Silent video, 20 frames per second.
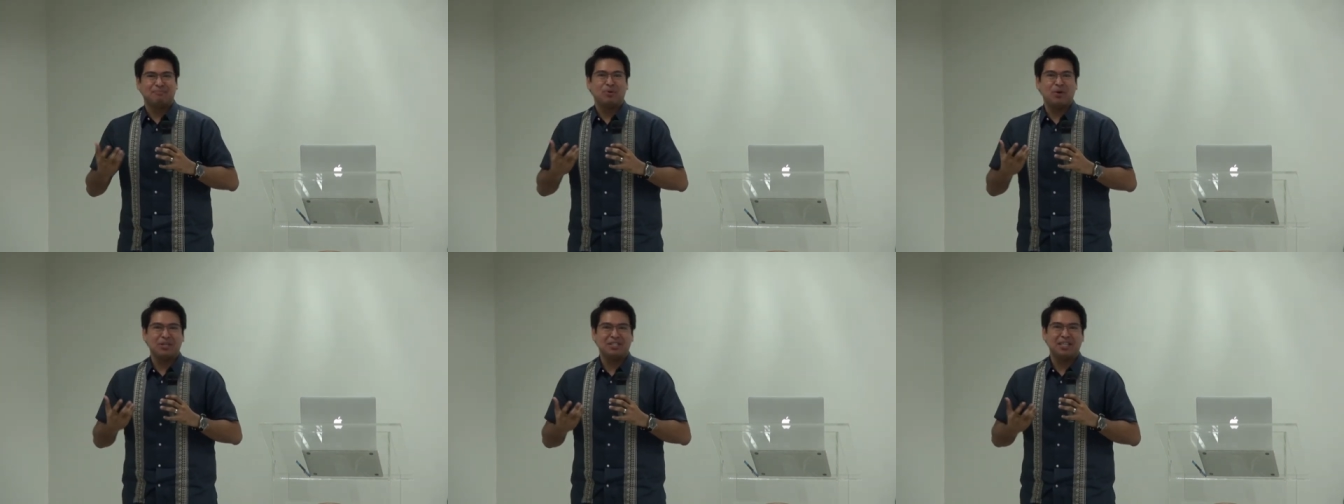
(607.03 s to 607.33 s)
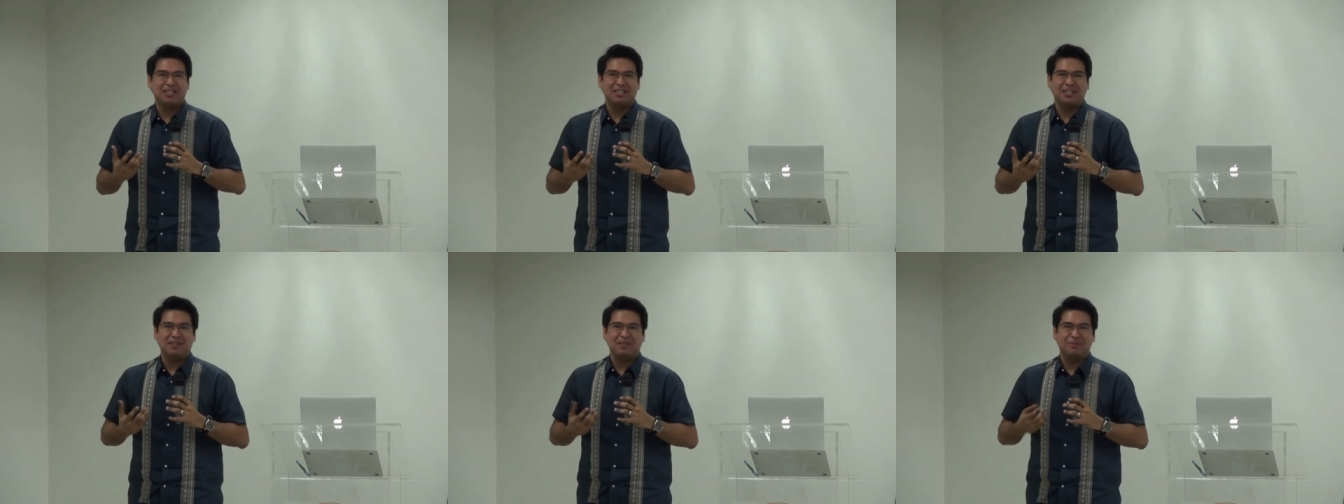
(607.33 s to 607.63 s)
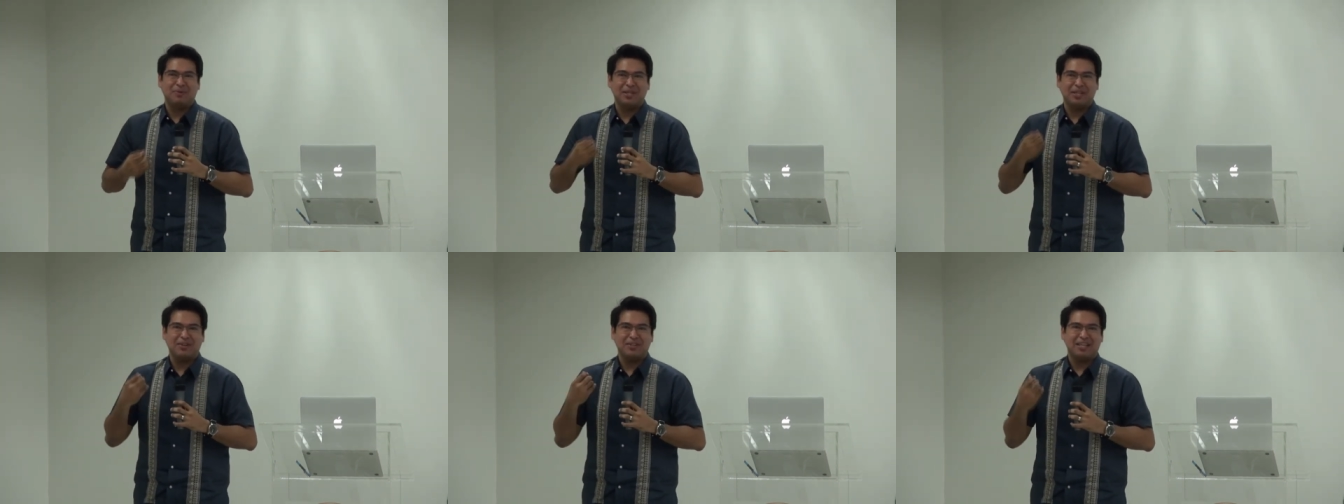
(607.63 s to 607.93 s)
process it
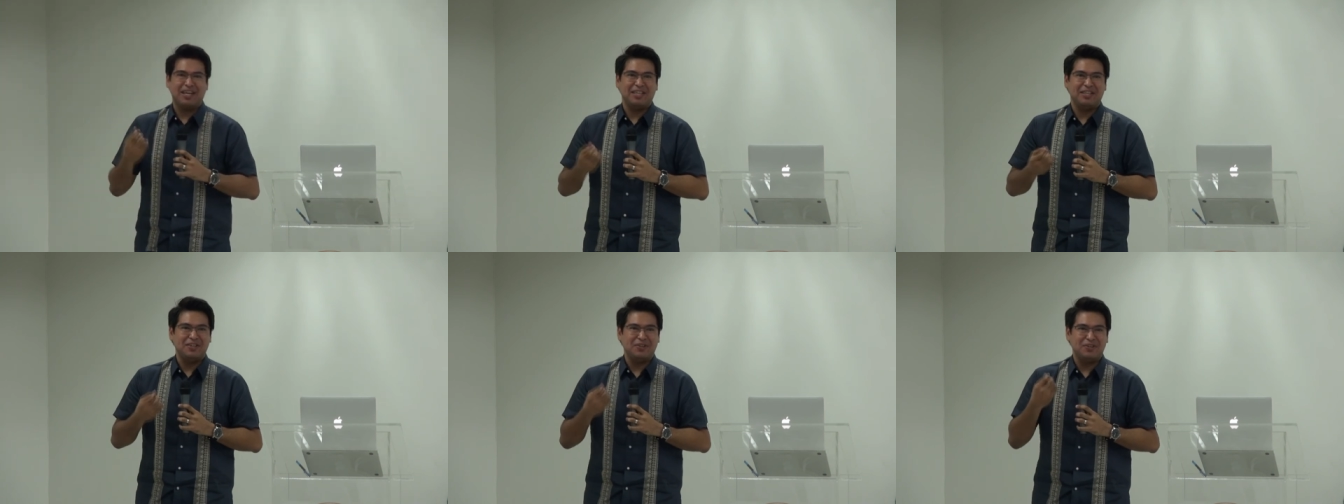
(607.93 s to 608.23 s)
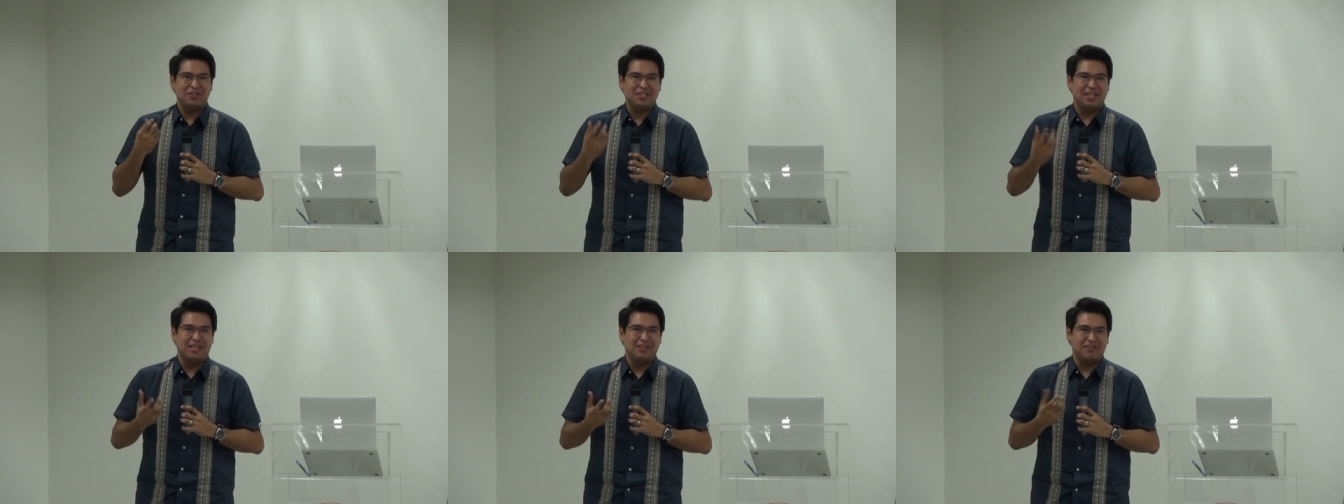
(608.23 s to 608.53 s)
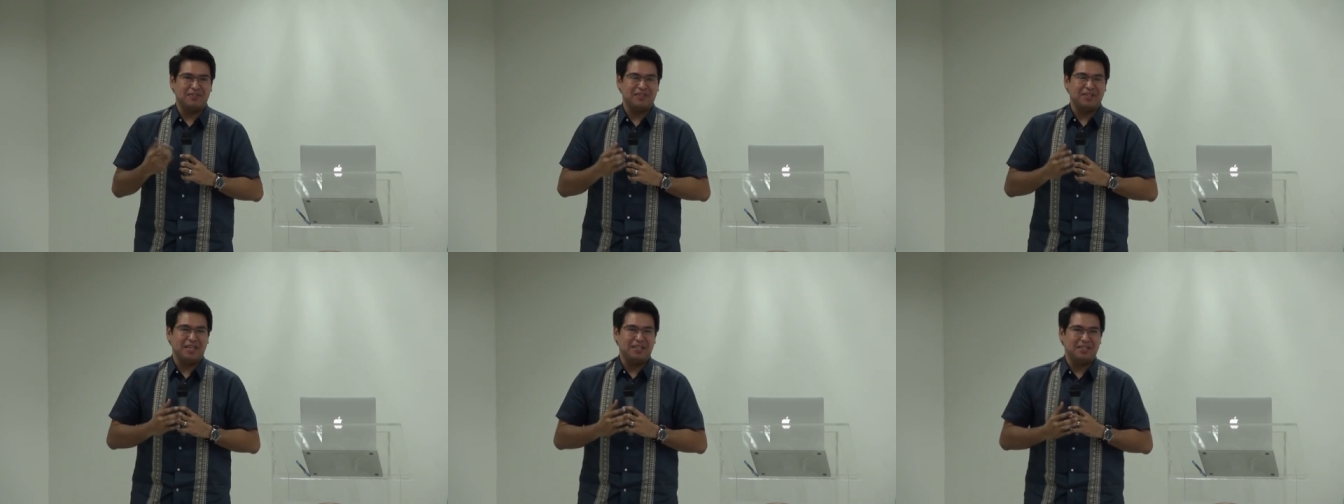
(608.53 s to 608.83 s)
without getting
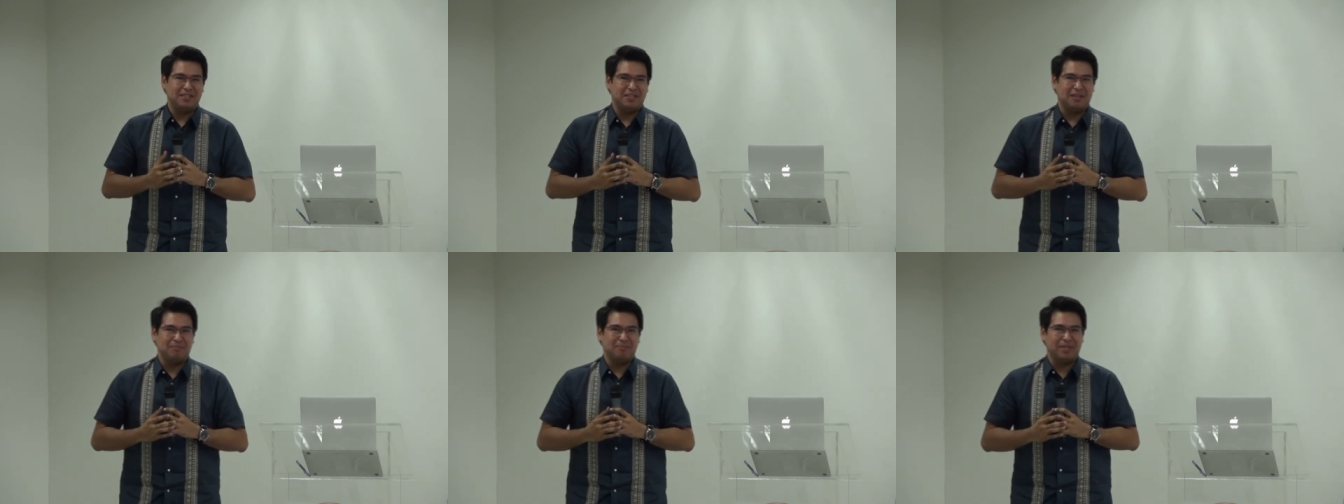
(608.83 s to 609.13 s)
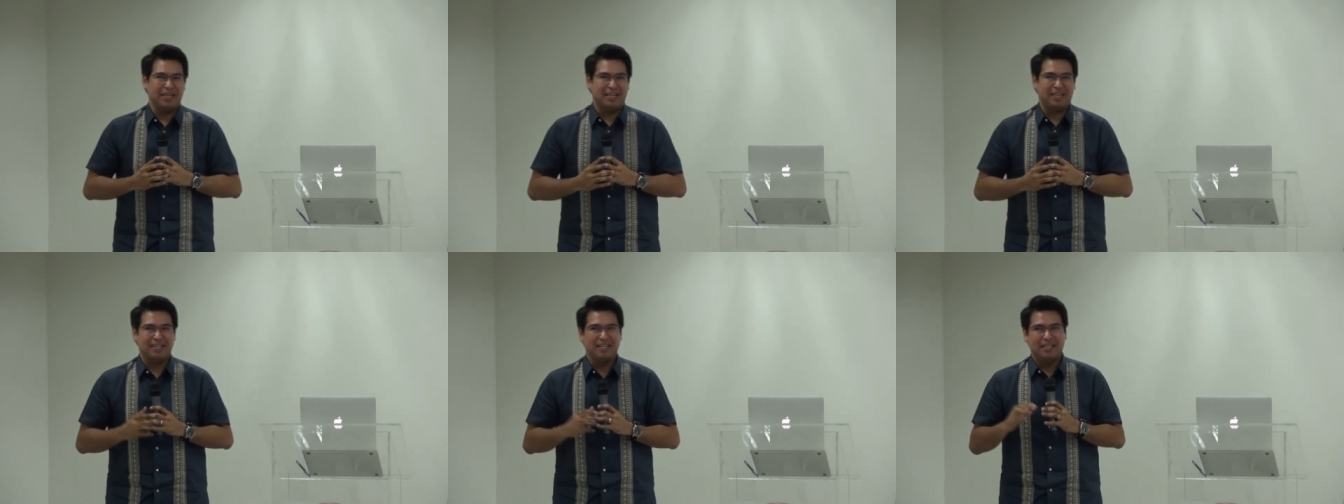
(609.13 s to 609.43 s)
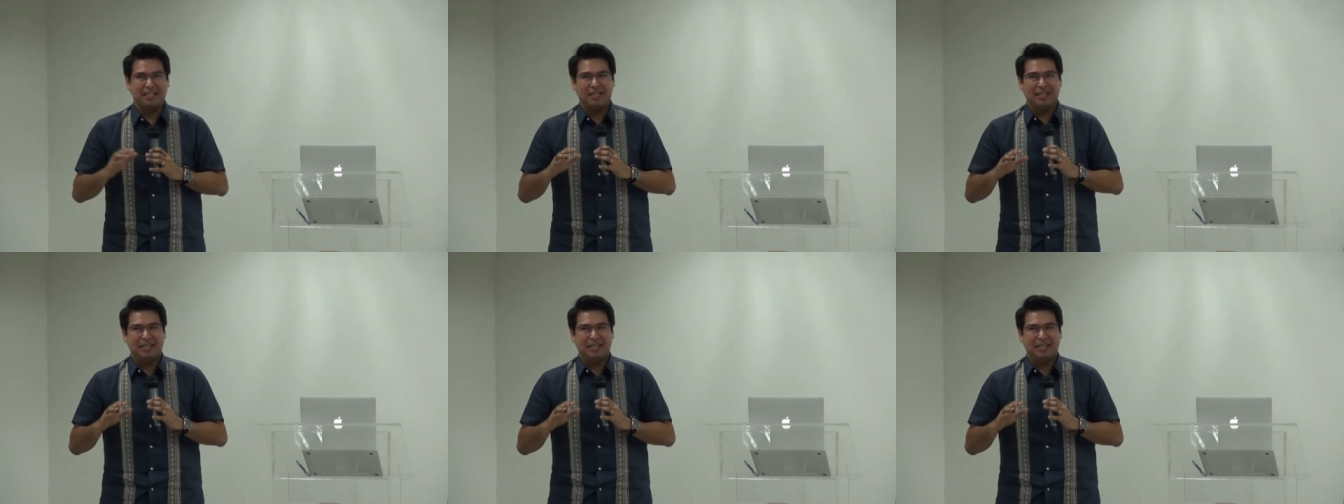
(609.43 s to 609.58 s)
consent of the data subject.